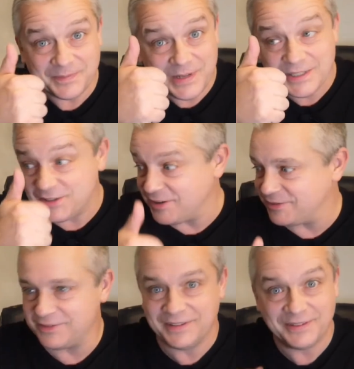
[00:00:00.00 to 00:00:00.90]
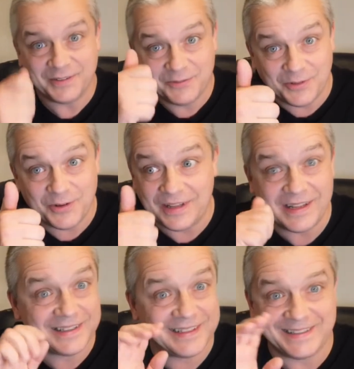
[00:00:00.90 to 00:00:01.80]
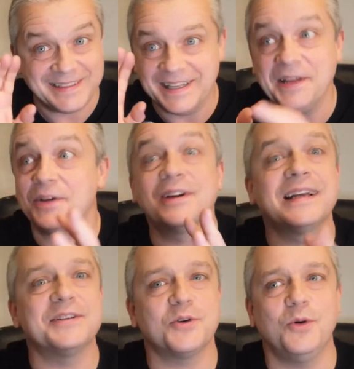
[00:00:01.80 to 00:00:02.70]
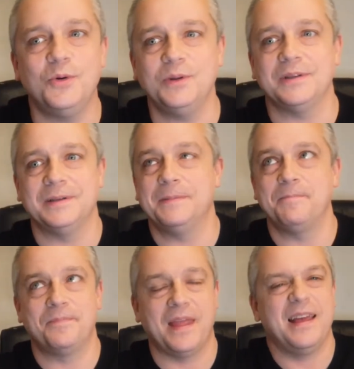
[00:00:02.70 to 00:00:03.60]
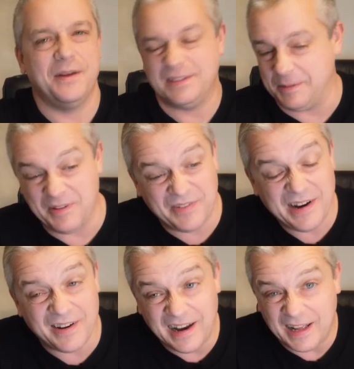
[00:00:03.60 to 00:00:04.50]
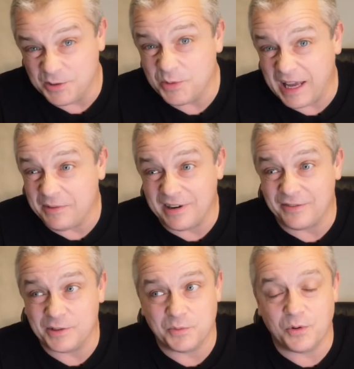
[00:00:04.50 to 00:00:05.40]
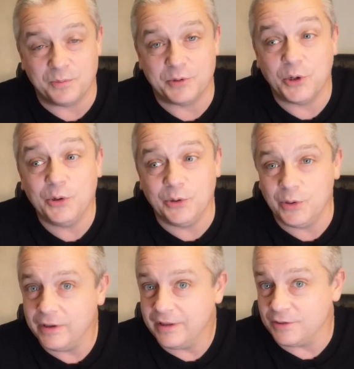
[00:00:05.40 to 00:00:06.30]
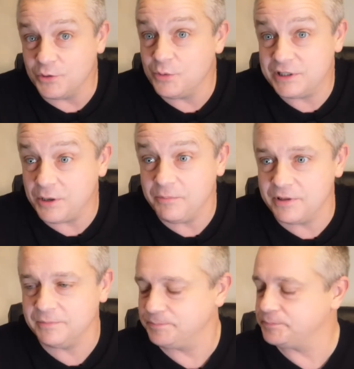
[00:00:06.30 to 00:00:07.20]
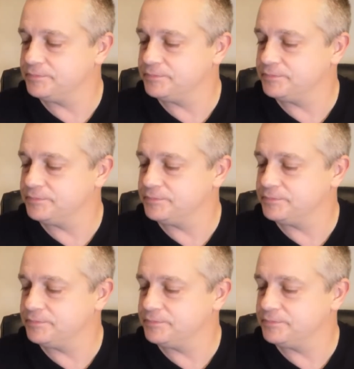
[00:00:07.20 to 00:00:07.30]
Great stuff for that. Gets cold. To be fair, it's okay whenever it's warm too. There's always something.